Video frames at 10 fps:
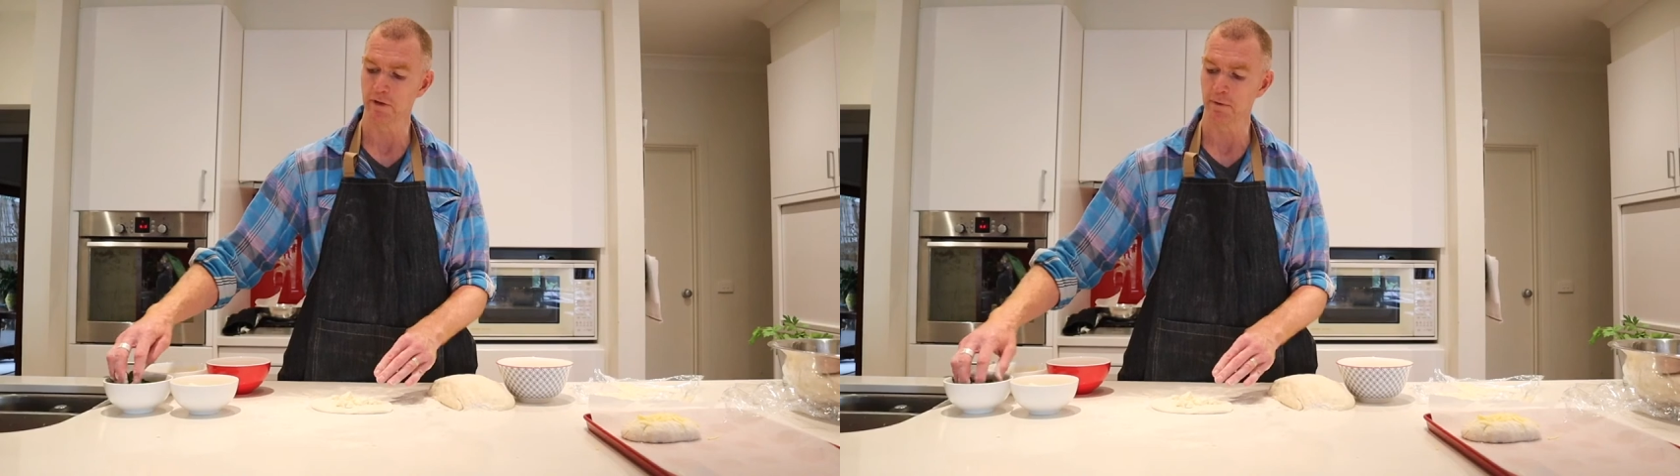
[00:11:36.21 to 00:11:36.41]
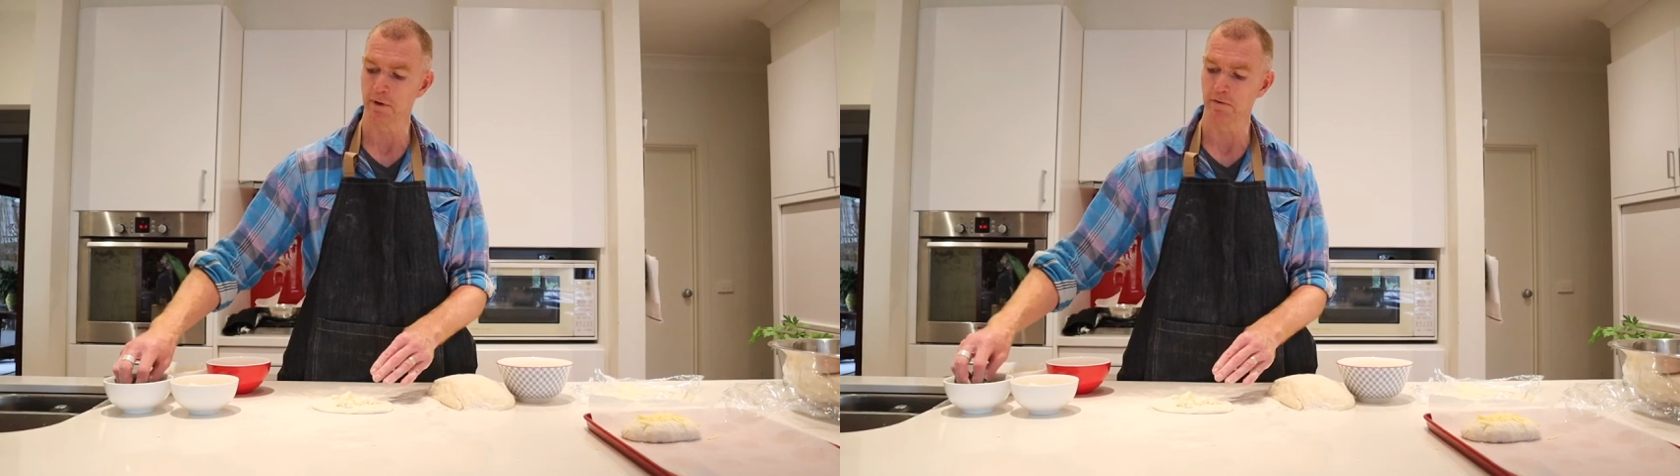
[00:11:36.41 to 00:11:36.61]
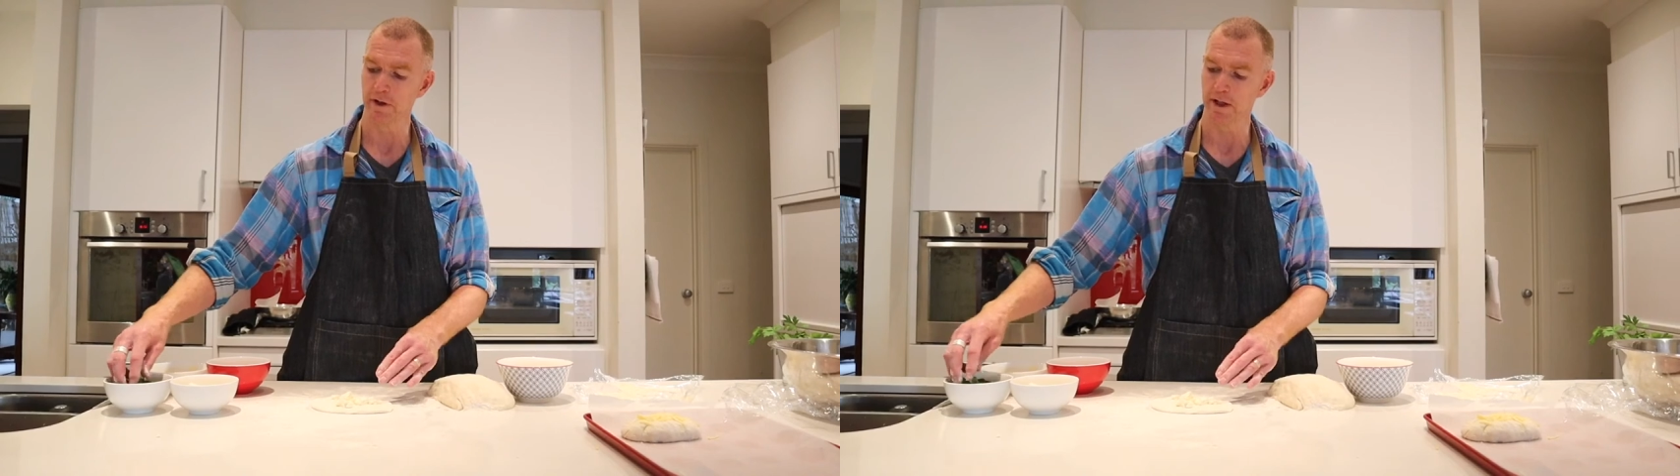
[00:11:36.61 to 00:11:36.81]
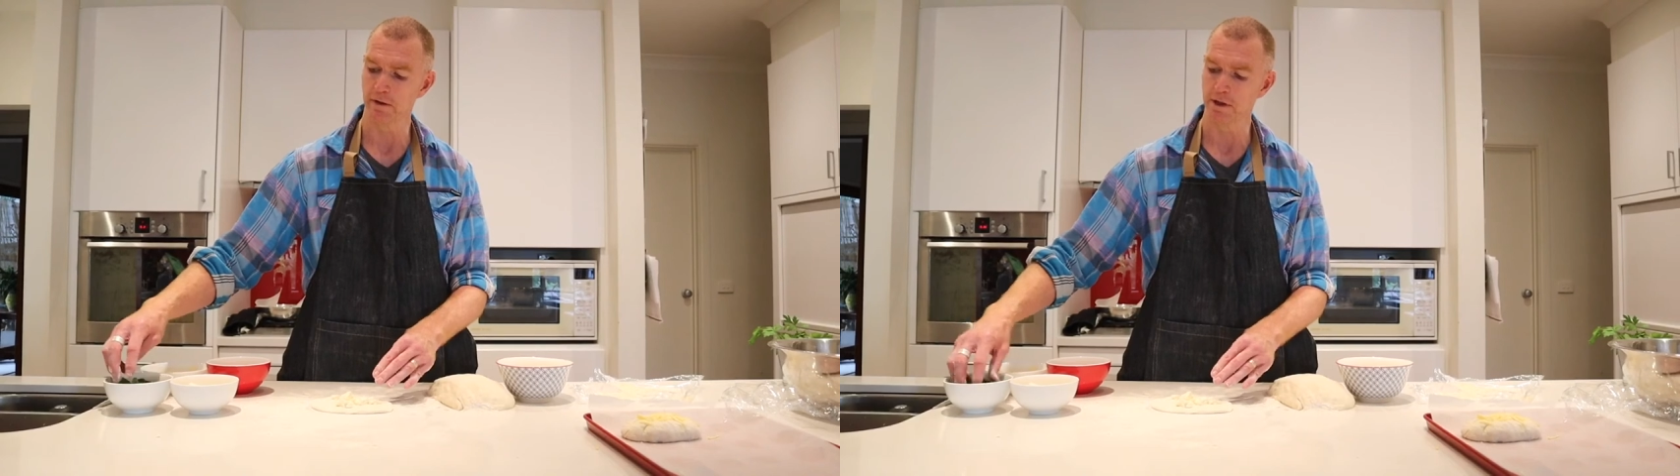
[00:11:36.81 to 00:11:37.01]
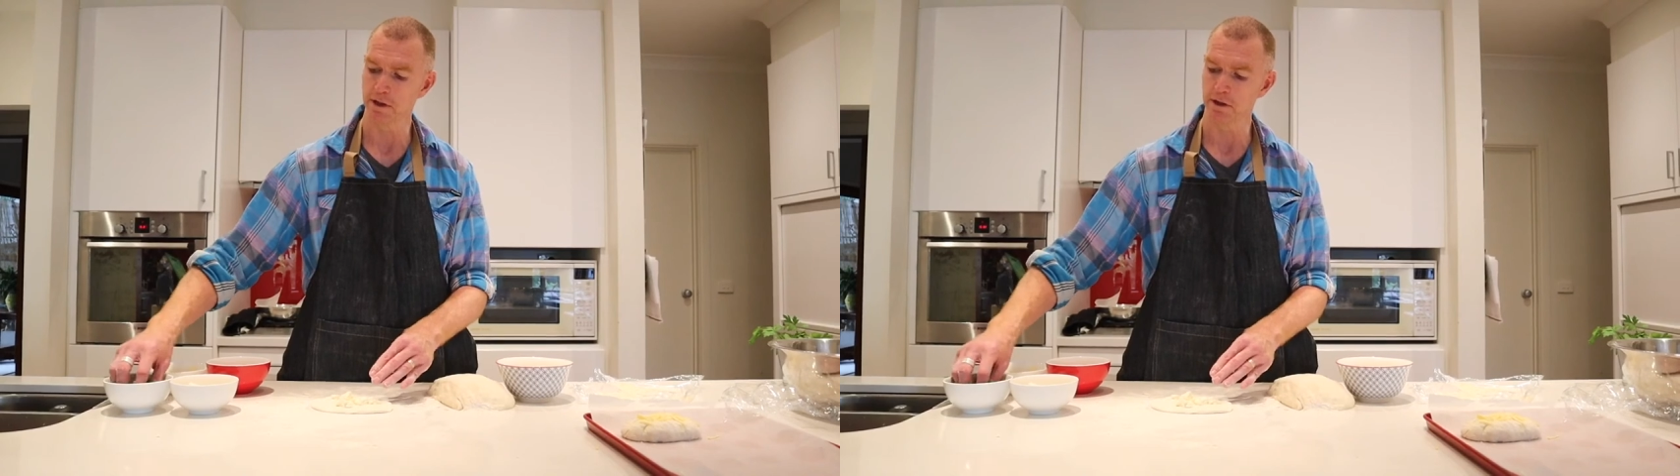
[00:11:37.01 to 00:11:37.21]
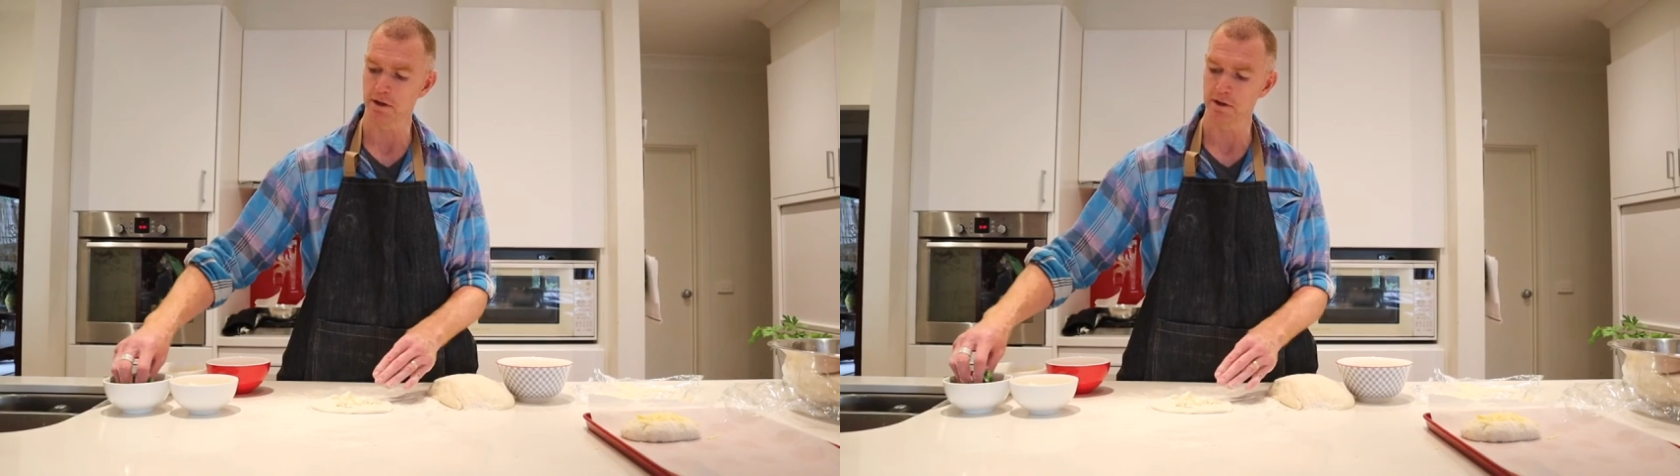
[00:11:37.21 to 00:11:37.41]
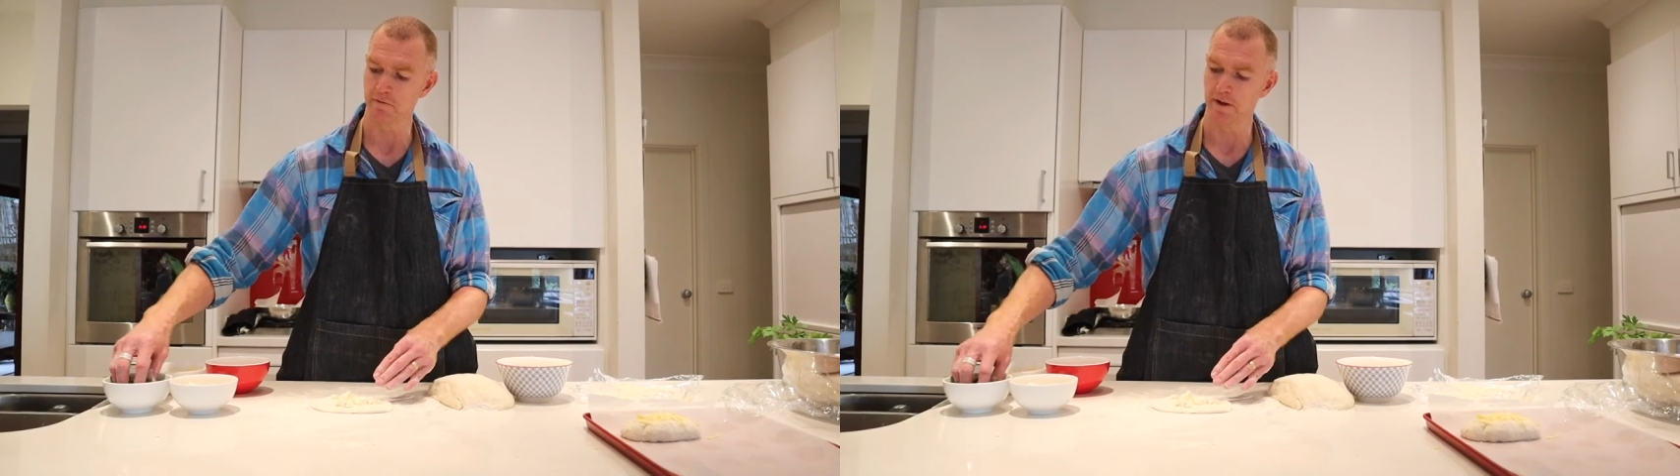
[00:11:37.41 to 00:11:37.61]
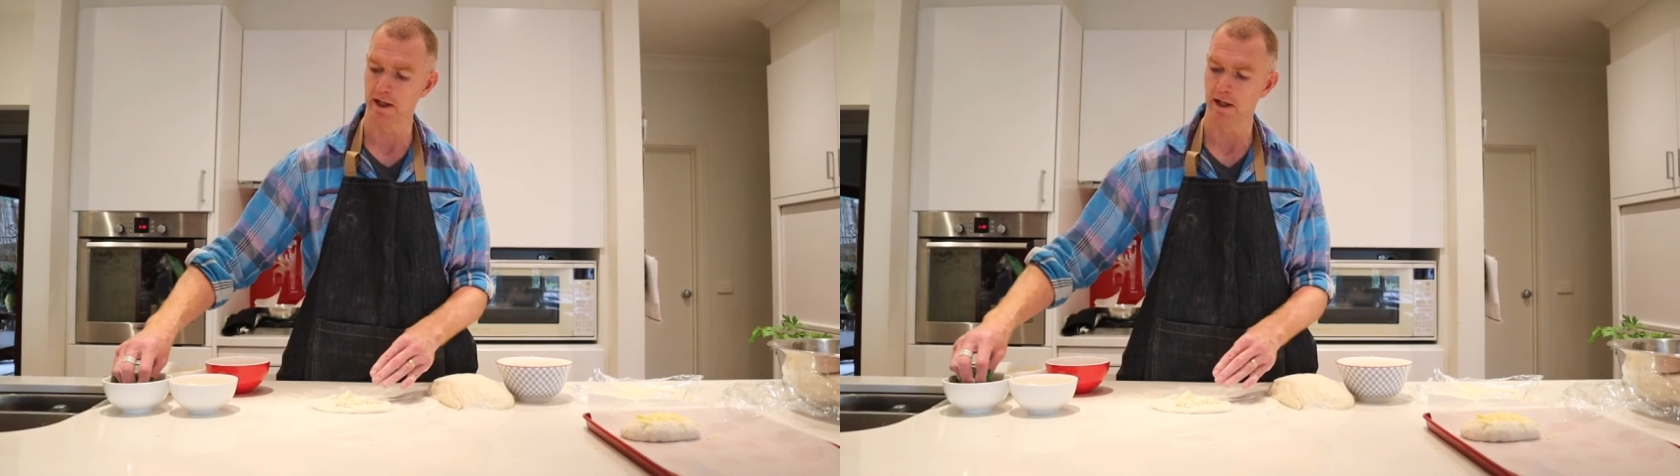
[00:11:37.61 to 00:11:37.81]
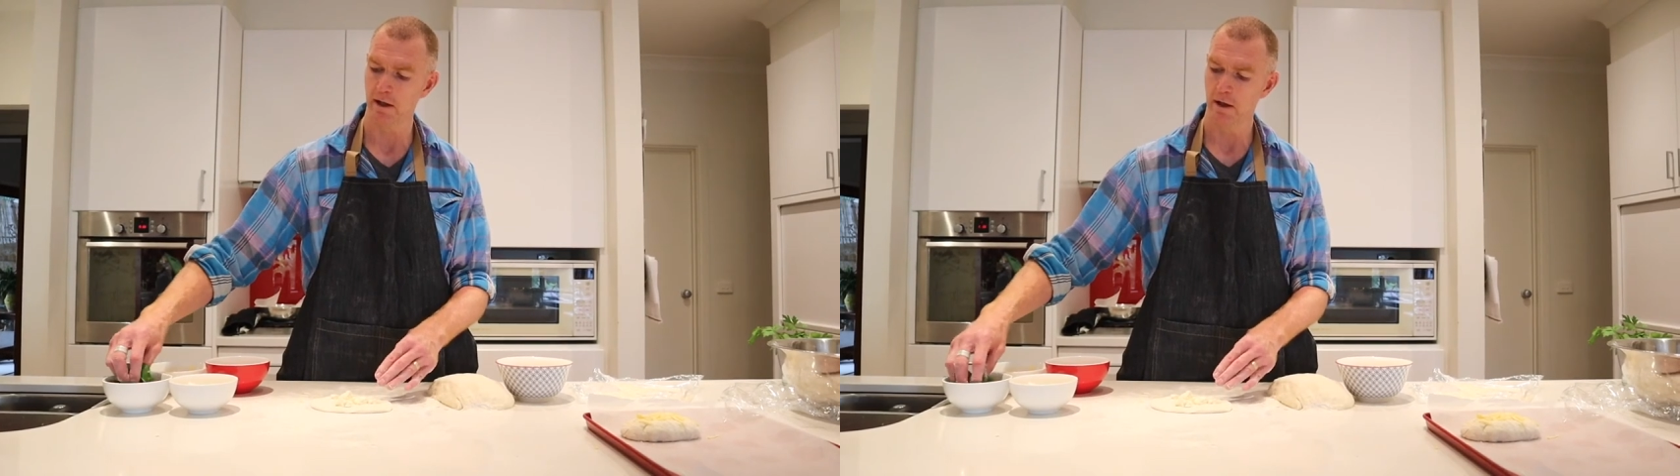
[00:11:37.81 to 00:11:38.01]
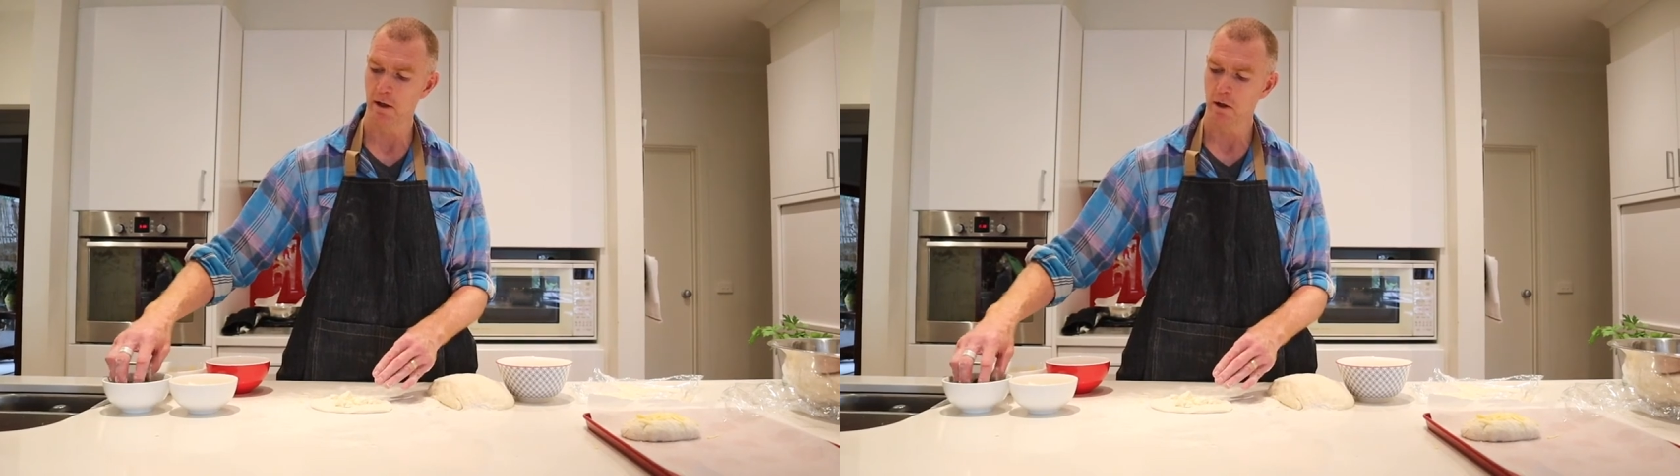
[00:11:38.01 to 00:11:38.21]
I've done with the feta is just got some feta,